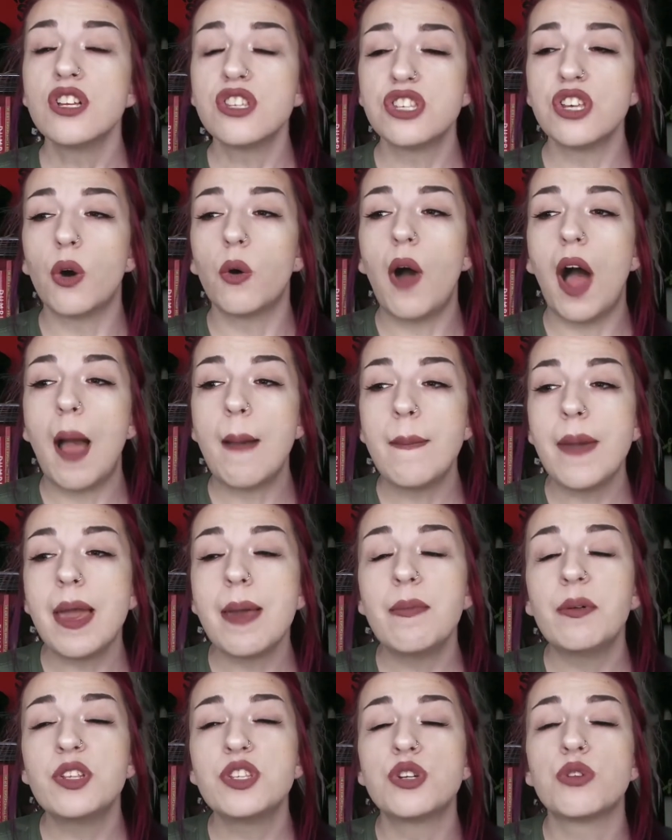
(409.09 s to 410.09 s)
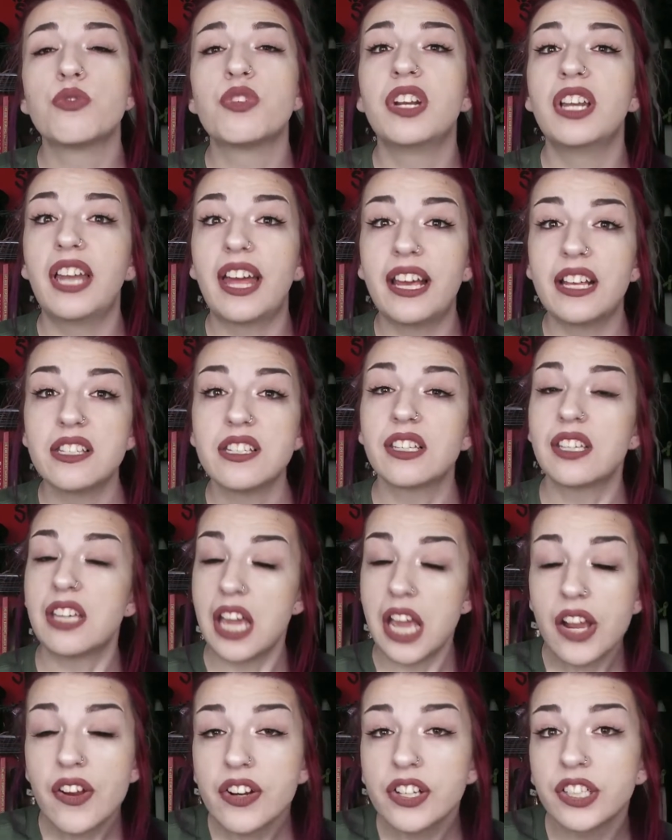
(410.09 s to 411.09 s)
So I'm able to relate to
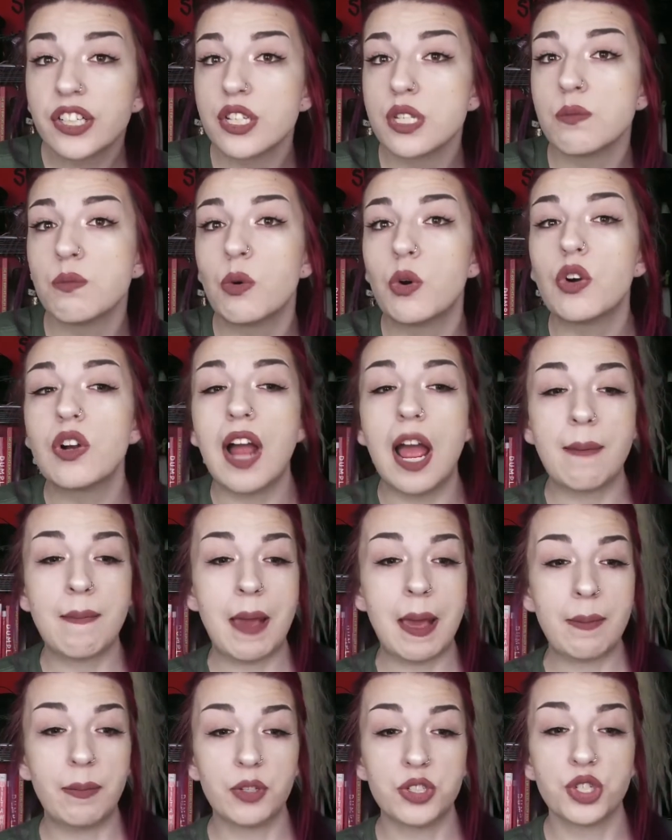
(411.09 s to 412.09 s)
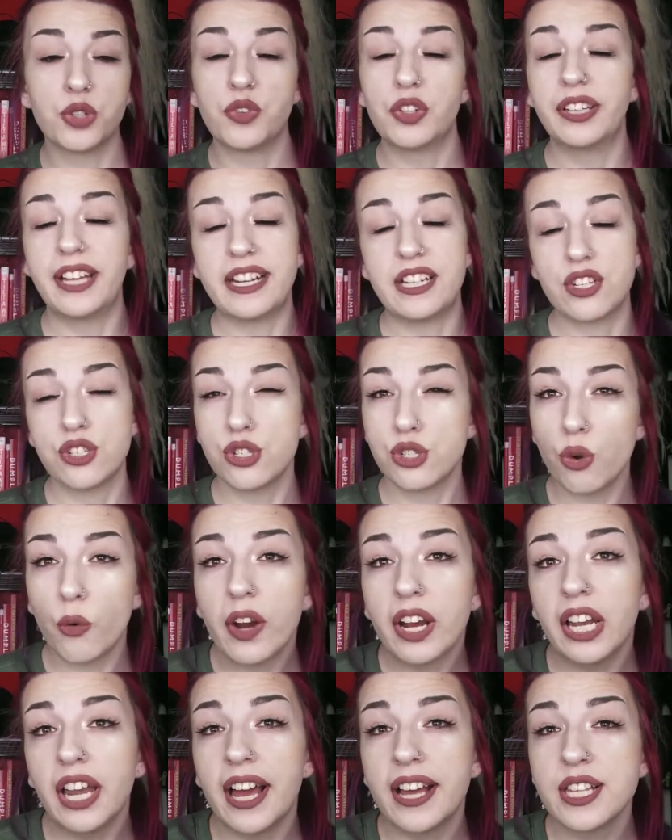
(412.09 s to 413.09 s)
characters more, I'm able to relate to
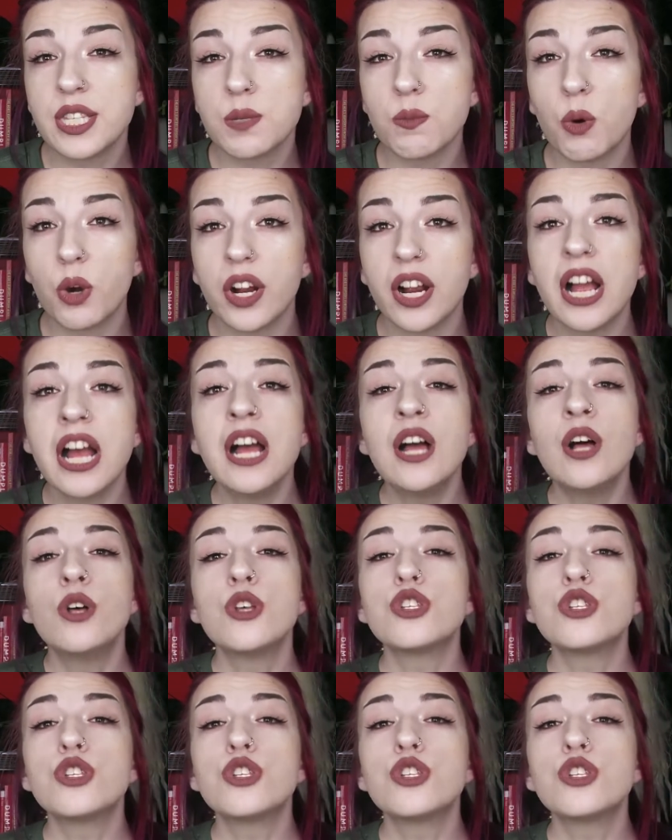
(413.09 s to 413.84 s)
storylines more.